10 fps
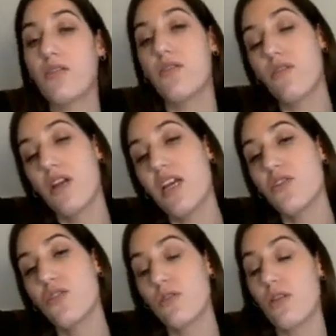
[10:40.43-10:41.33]

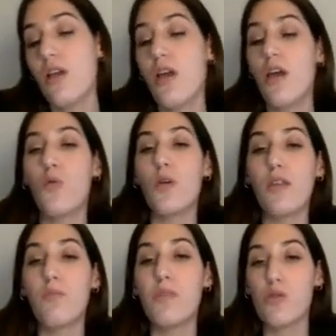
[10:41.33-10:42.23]
correlation with
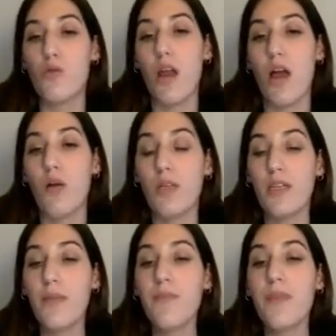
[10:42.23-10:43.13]
visual
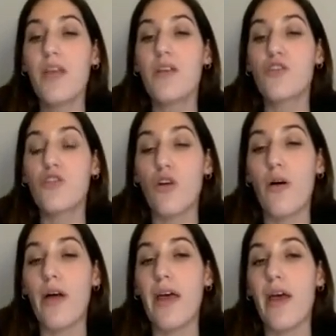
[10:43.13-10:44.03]
acuity. So
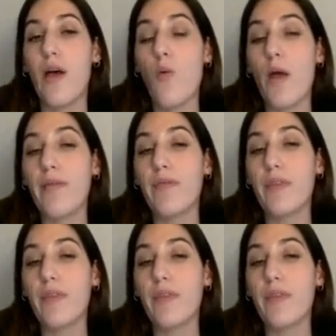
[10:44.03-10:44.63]
when